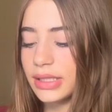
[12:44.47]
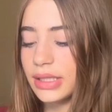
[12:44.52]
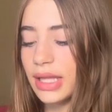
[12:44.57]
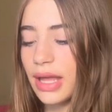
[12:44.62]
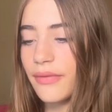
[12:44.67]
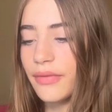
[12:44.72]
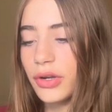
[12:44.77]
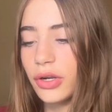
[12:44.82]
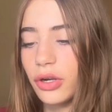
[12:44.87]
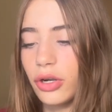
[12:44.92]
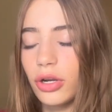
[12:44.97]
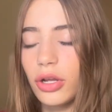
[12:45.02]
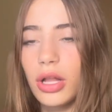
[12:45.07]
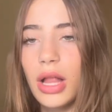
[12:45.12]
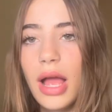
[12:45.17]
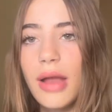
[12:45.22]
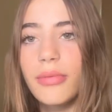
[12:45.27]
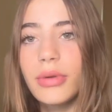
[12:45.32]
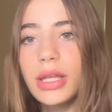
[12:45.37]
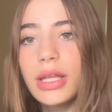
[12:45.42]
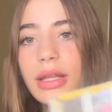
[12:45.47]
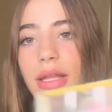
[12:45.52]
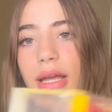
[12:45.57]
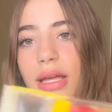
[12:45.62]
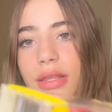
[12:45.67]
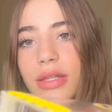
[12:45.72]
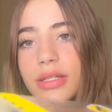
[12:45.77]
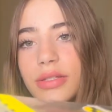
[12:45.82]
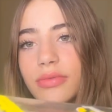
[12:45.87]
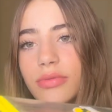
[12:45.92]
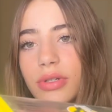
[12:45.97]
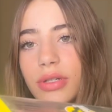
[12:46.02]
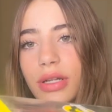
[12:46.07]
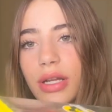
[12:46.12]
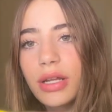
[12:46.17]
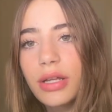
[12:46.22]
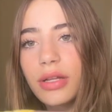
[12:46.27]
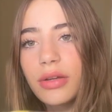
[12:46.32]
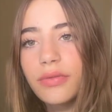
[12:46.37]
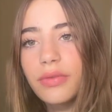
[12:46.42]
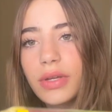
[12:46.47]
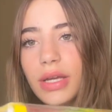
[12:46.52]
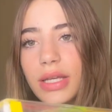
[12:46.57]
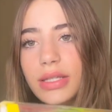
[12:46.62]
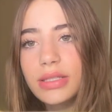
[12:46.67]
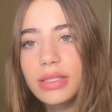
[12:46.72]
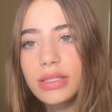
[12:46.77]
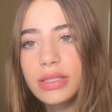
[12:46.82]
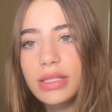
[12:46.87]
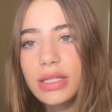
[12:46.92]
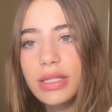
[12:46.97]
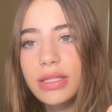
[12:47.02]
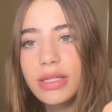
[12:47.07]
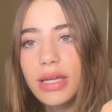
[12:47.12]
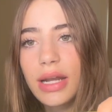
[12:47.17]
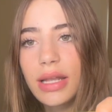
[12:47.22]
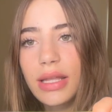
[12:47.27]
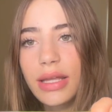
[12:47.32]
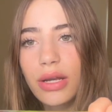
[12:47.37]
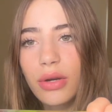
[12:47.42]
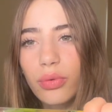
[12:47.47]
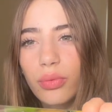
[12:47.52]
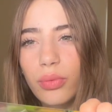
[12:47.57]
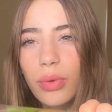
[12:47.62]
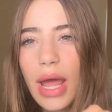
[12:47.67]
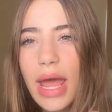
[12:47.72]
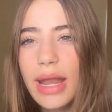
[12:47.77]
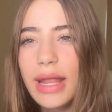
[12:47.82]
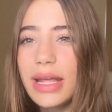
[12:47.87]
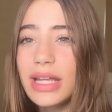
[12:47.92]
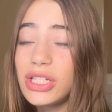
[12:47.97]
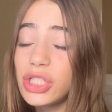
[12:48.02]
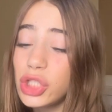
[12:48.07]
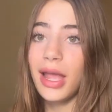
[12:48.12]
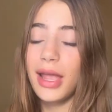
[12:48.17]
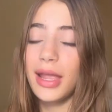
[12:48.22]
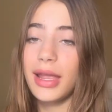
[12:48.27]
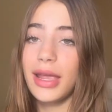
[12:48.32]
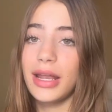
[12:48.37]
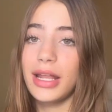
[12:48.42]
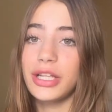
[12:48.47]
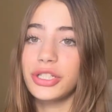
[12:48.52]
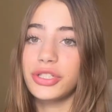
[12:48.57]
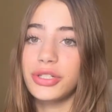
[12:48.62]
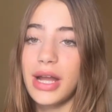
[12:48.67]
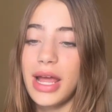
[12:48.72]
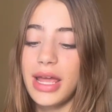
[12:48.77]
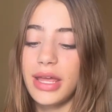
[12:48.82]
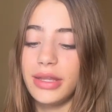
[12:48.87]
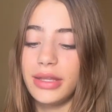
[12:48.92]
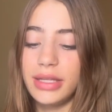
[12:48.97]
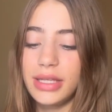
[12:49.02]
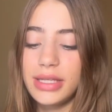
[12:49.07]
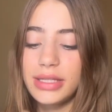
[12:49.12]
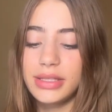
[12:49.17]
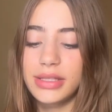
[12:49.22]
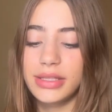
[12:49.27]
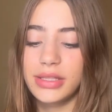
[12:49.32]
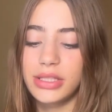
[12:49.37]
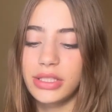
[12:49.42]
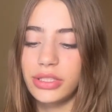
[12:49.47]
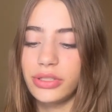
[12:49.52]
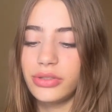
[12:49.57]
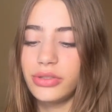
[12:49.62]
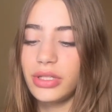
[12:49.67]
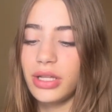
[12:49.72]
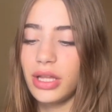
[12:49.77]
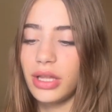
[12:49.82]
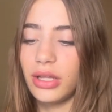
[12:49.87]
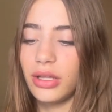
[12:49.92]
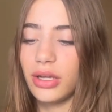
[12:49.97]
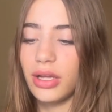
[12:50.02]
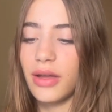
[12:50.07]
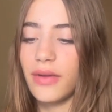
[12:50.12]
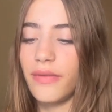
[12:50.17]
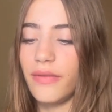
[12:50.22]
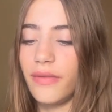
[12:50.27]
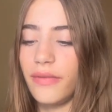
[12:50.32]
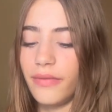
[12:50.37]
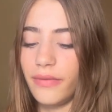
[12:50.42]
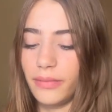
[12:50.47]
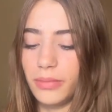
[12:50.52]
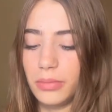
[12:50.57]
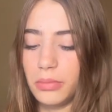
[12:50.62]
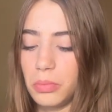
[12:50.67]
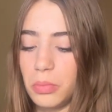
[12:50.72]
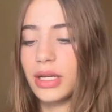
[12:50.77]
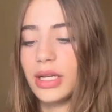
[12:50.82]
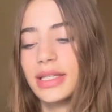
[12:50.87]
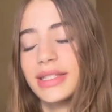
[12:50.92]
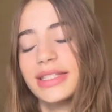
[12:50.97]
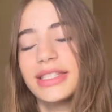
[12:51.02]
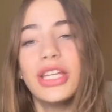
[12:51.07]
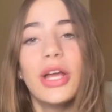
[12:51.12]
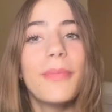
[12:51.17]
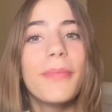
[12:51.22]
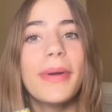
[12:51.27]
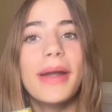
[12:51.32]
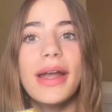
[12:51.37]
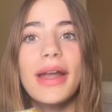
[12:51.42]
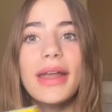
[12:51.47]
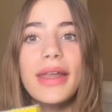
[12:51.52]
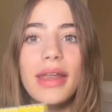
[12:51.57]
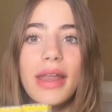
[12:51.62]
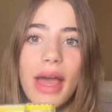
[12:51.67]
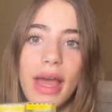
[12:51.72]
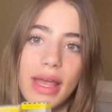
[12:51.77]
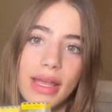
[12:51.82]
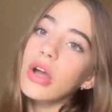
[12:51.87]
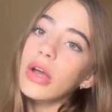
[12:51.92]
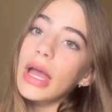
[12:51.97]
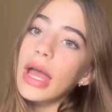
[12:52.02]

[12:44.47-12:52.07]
Clever Girl. I really like this one. I don't know if you guys can see. It's kind of like reddish. I'm gonna try these soon. Look super nice.